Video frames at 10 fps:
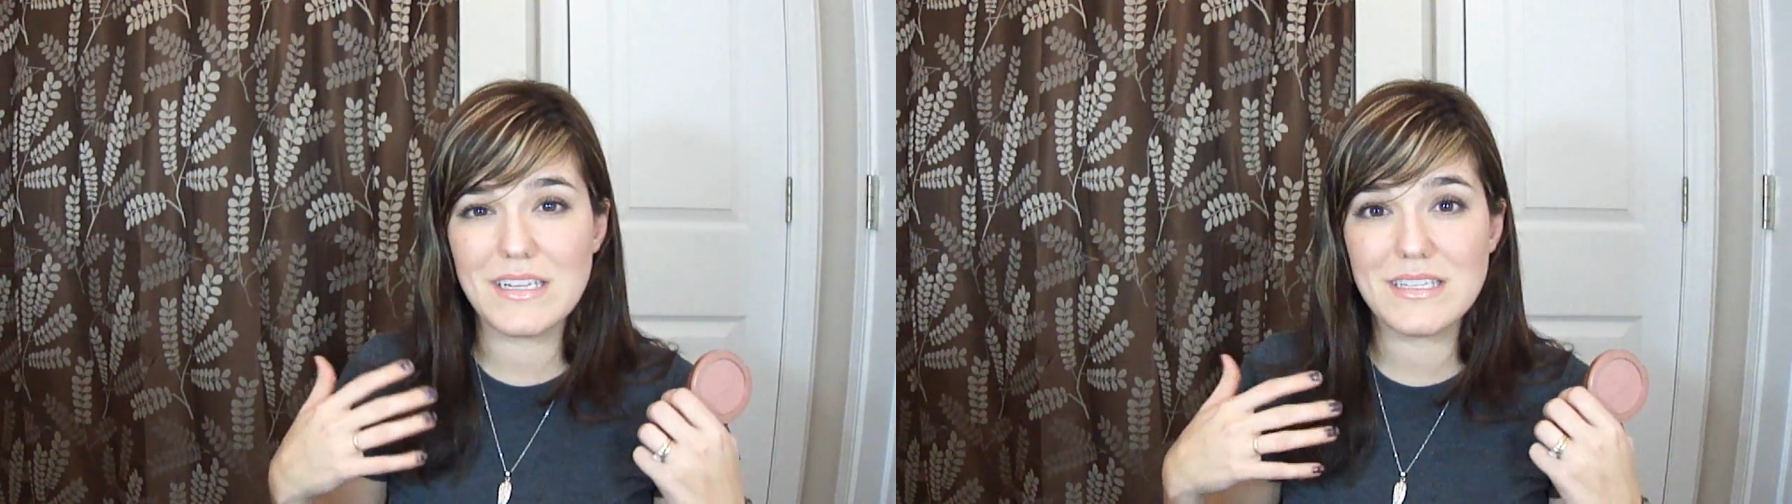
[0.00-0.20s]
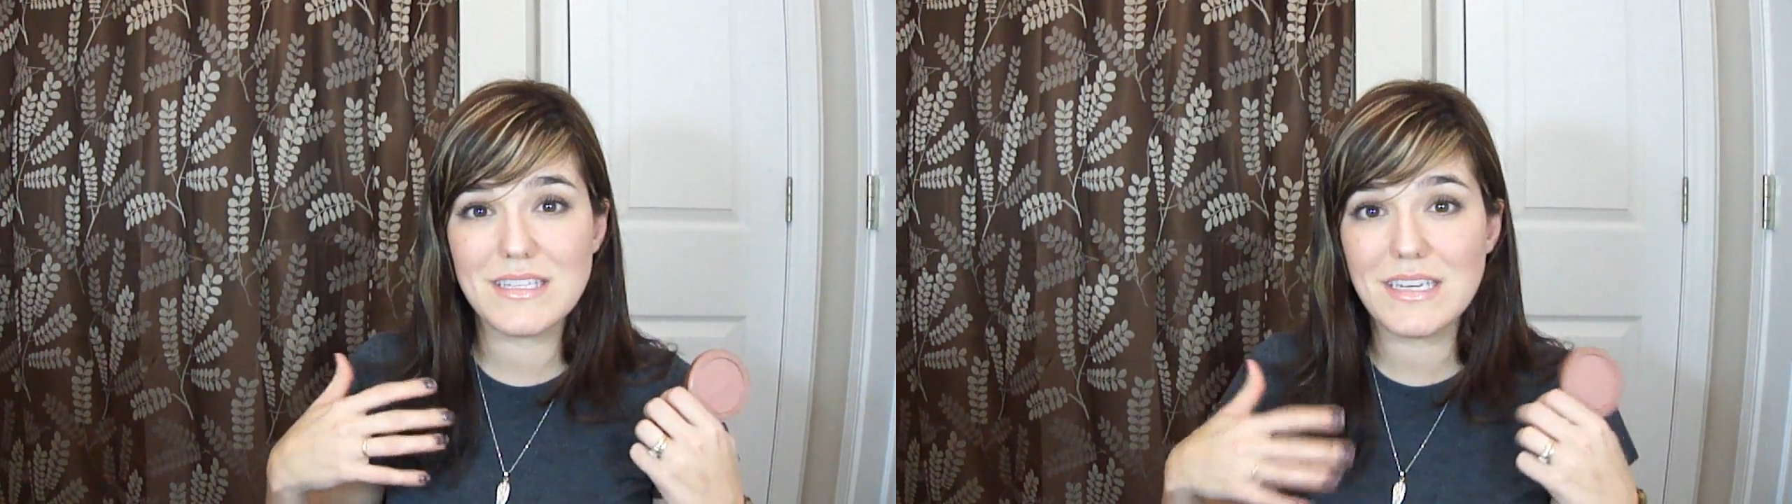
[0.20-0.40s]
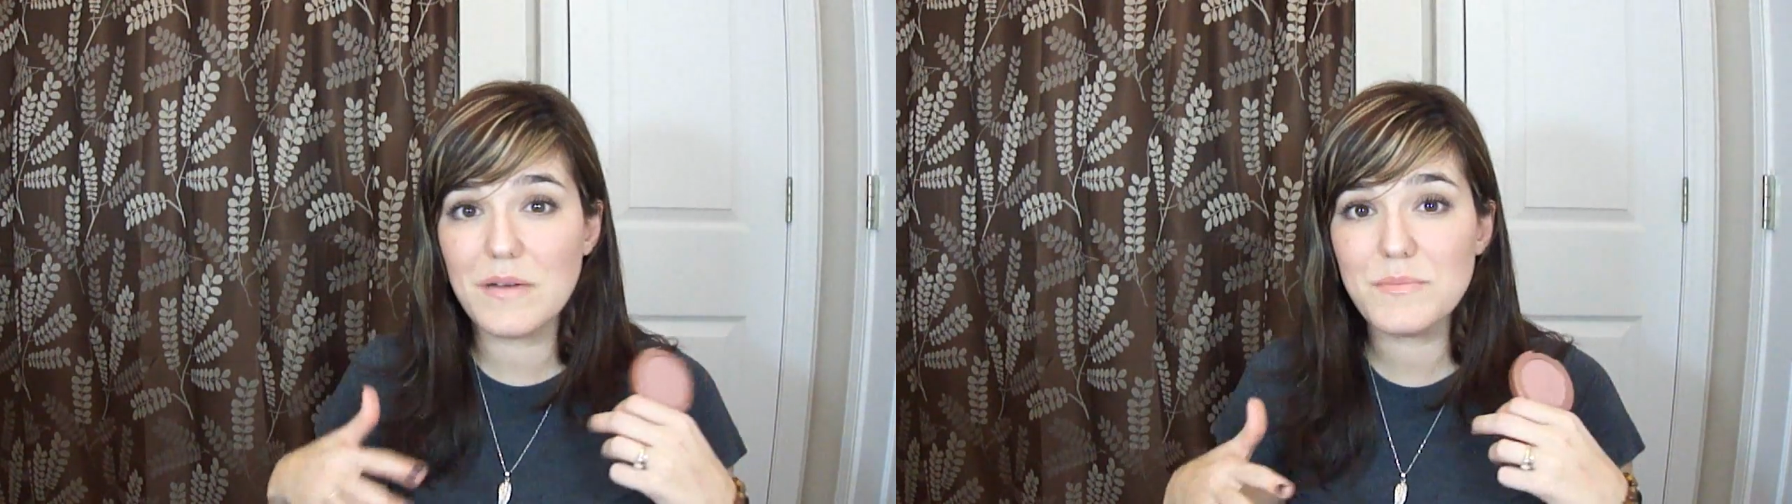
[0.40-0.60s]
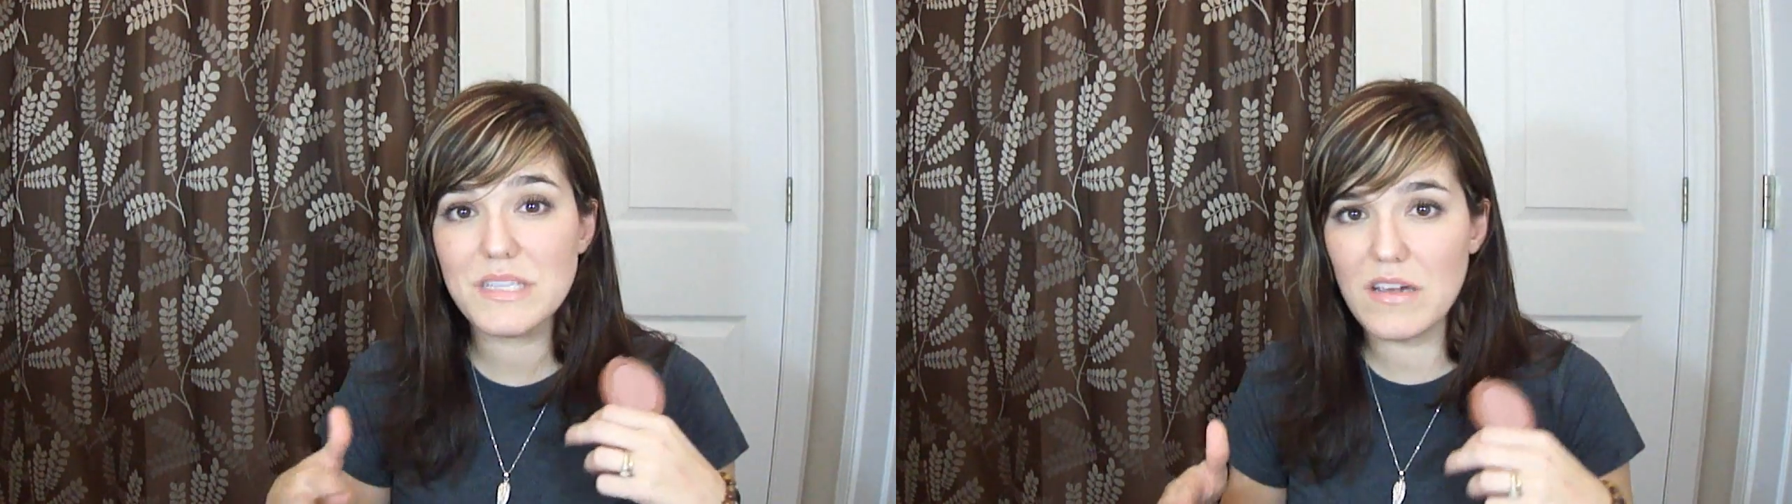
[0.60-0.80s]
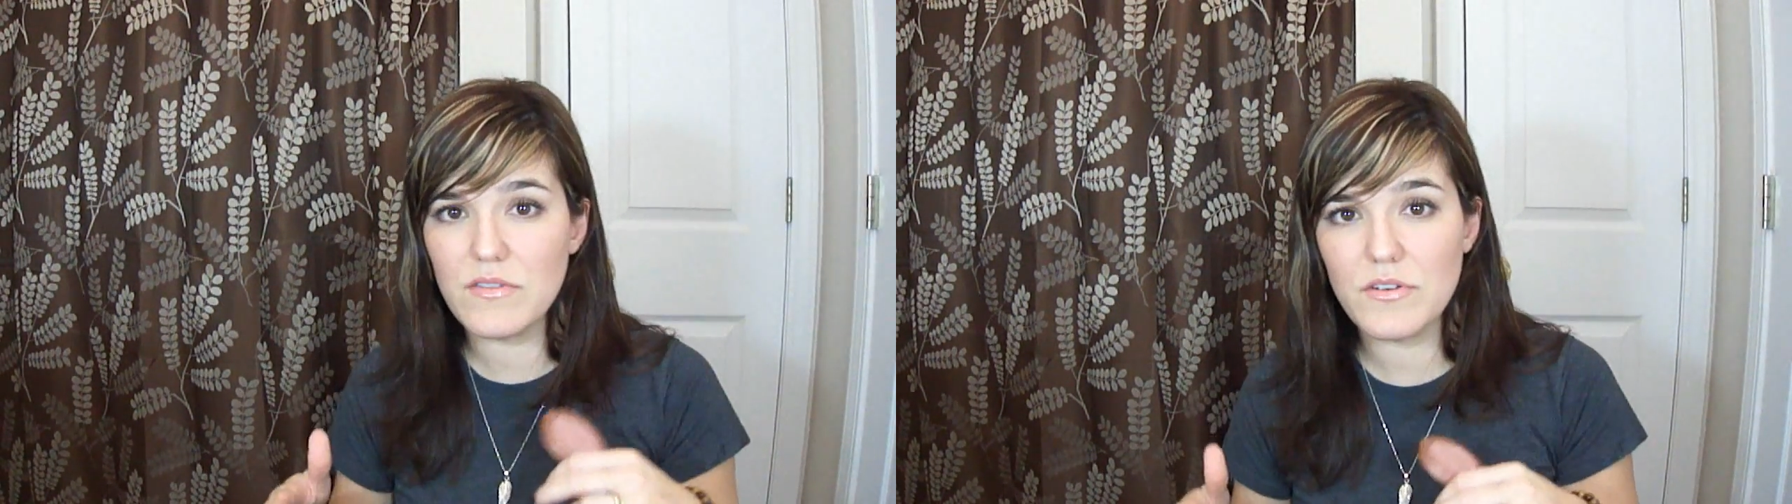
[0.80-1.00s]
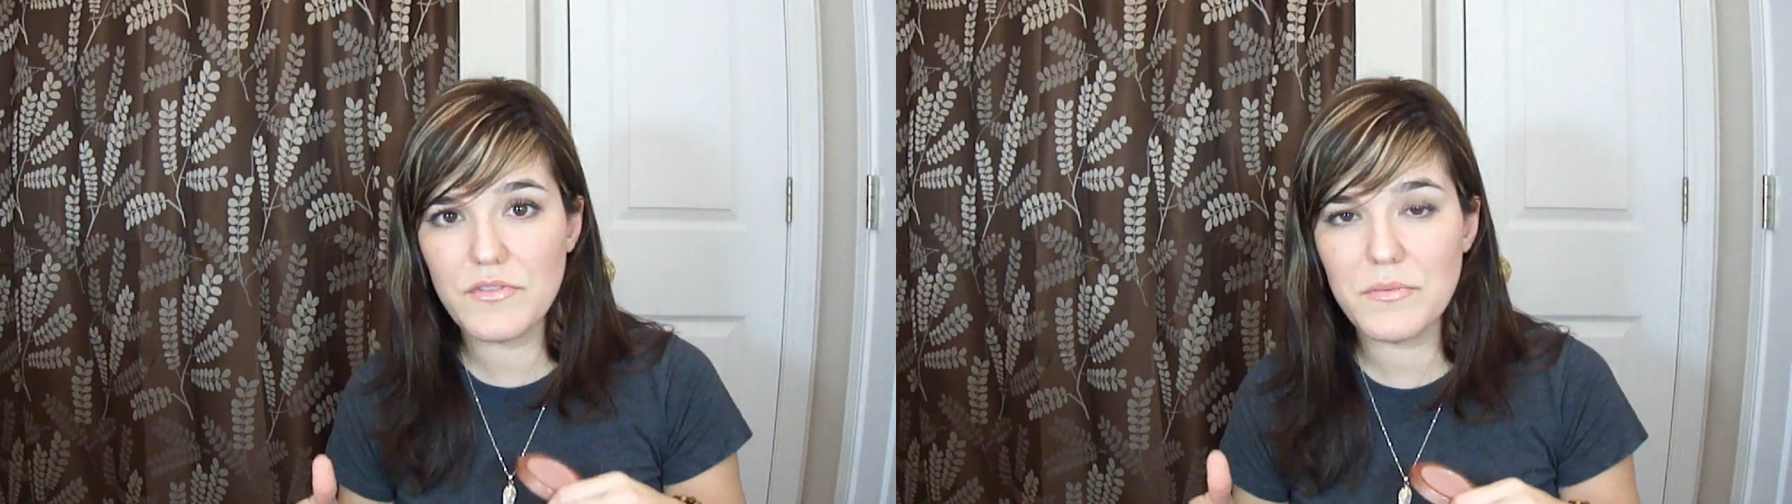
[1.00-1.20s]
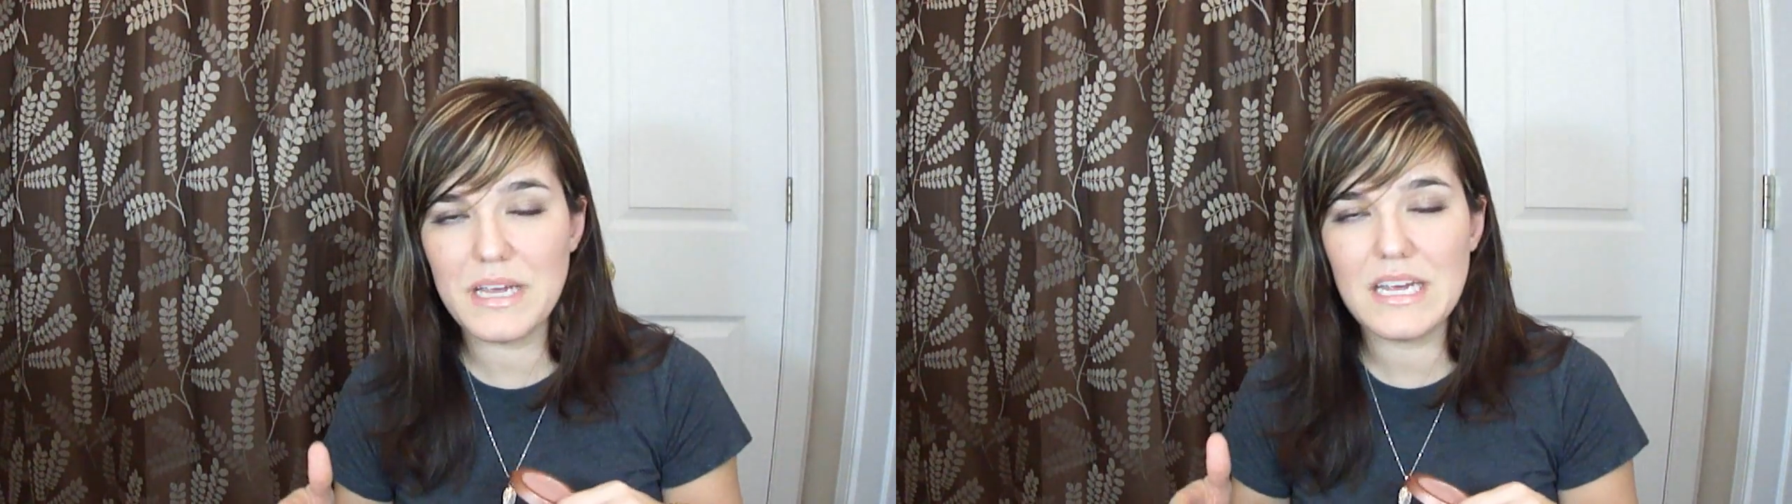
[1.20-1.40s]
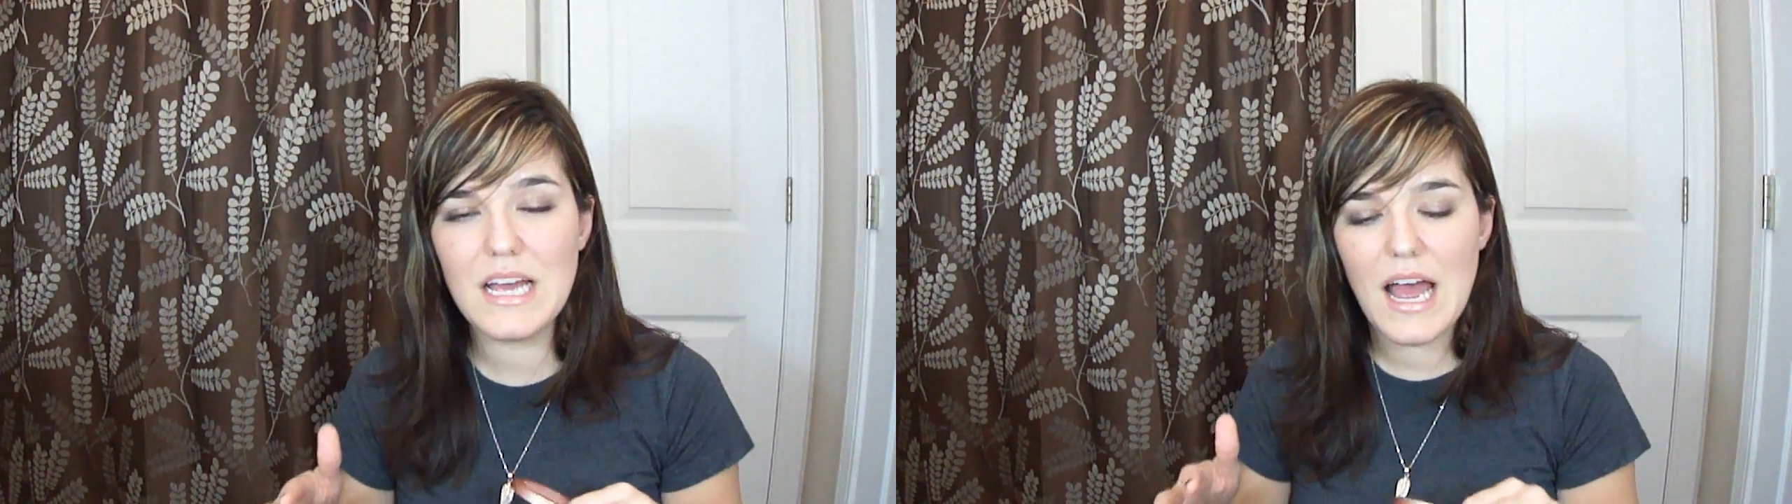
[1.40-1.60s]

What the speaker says: step saver for me,